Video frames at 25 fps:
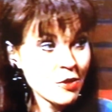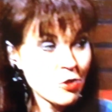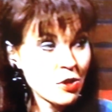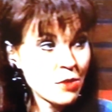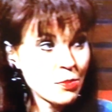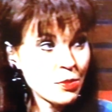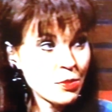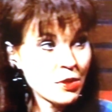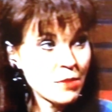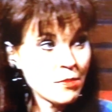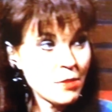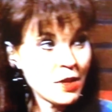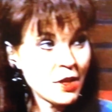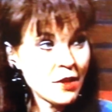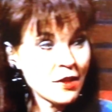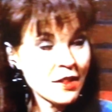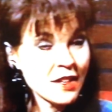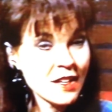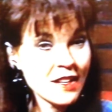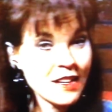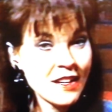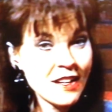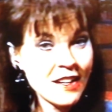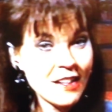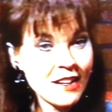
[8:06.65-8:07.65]
Corporate
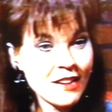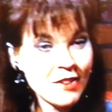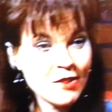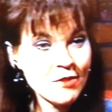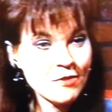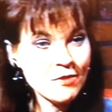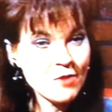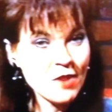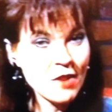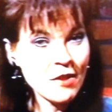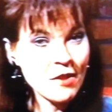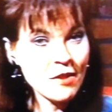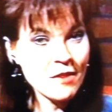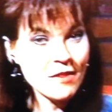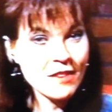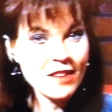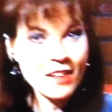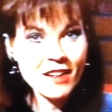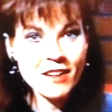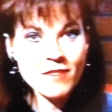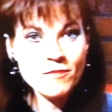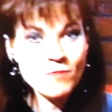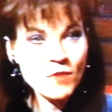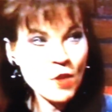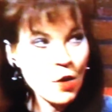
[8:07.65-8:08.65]
America
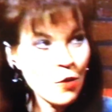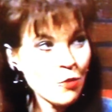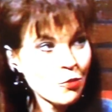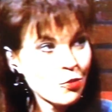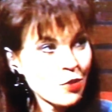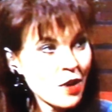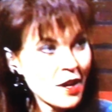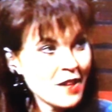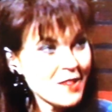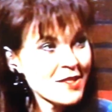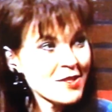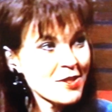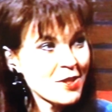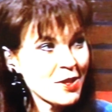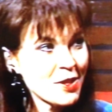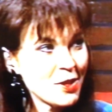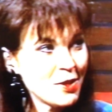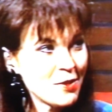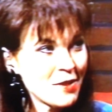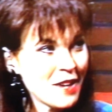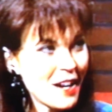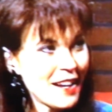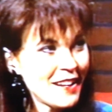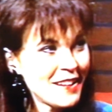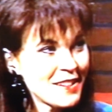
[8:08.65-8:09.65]
runs the
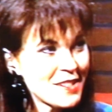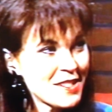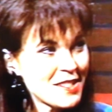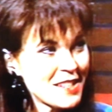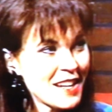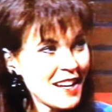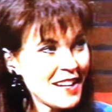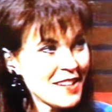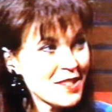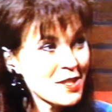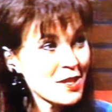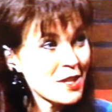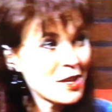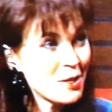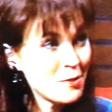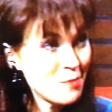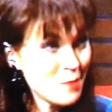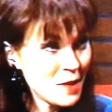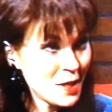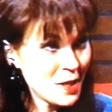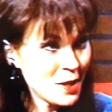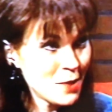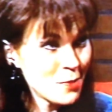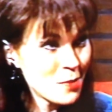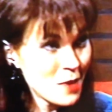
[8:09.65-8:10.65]
United States in
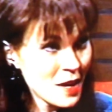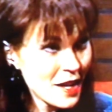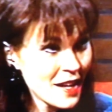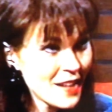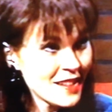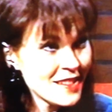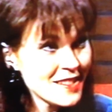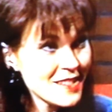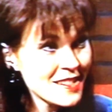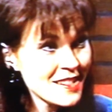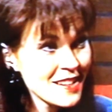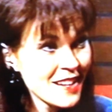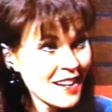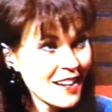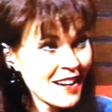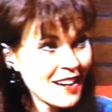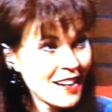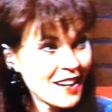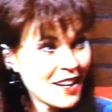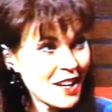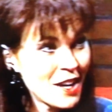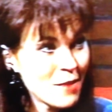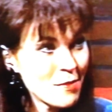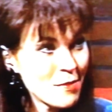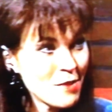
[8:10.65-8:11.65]
many ways,
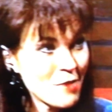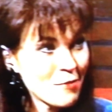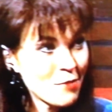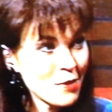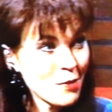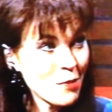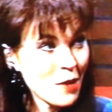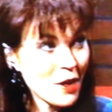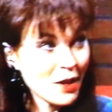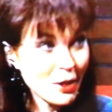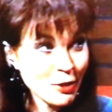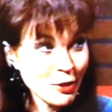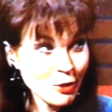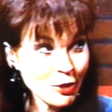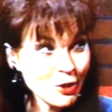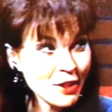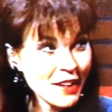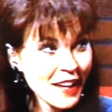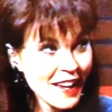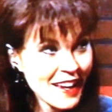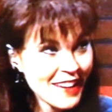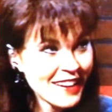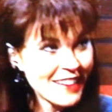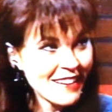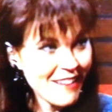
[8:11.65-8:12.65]
if we want to
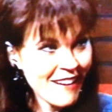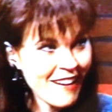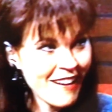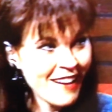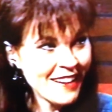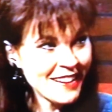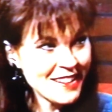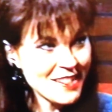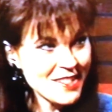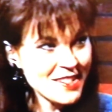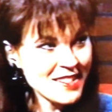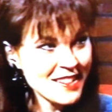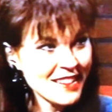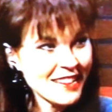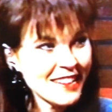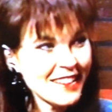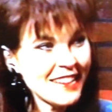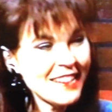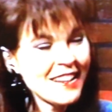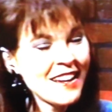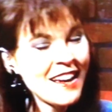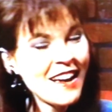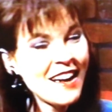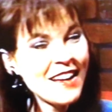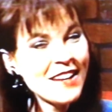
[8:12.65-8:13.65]
look at it honestly.
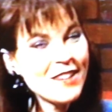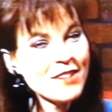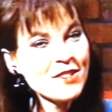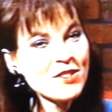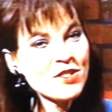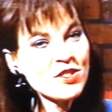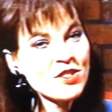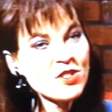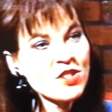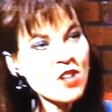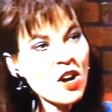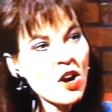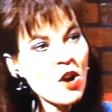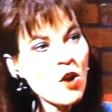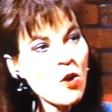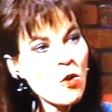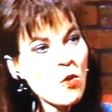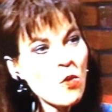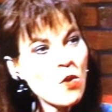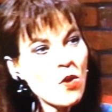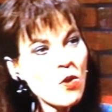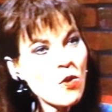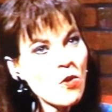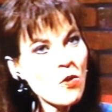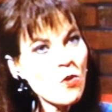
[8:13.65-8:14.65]

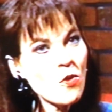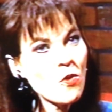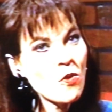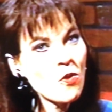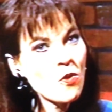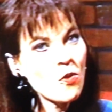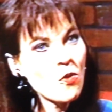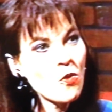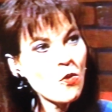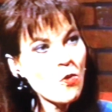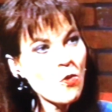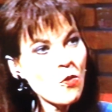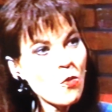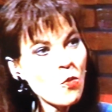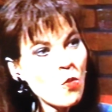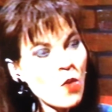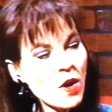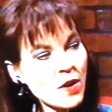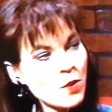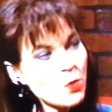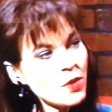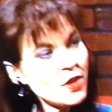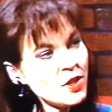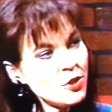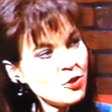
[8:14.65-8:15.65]
So
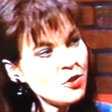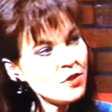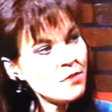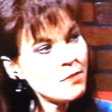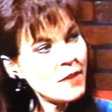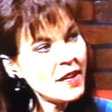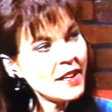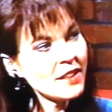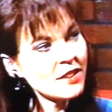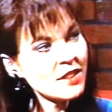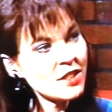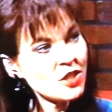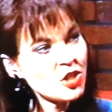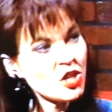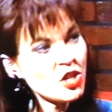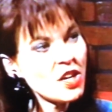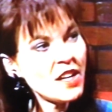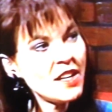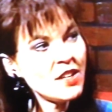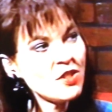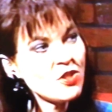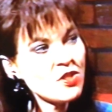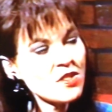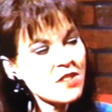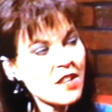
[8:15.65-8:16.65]
what do we do to make the
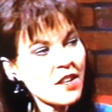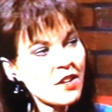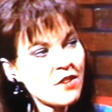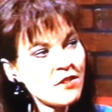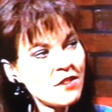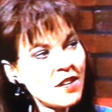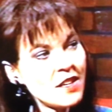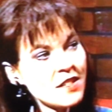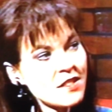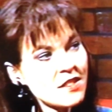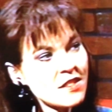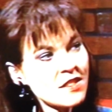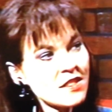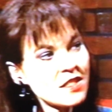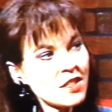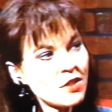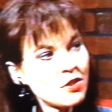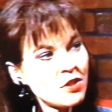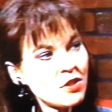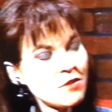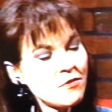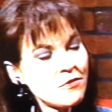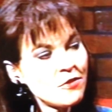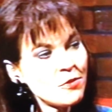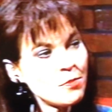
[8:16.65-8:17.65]
changes that are
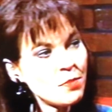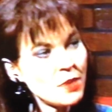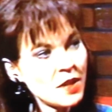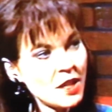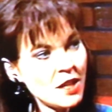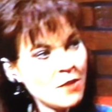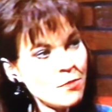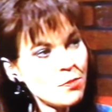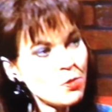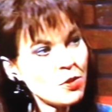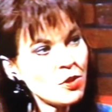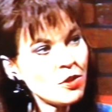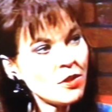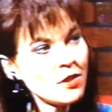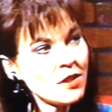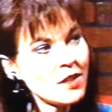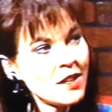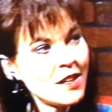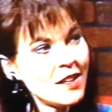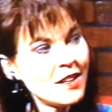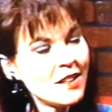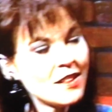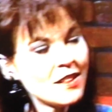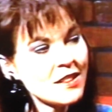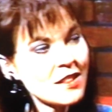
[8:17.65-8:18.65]
necessary for people
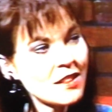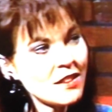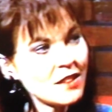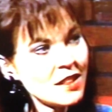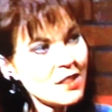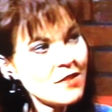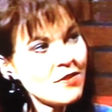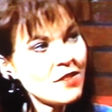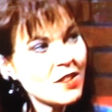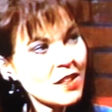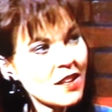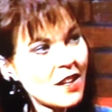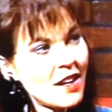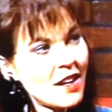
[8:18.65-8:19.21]
to live the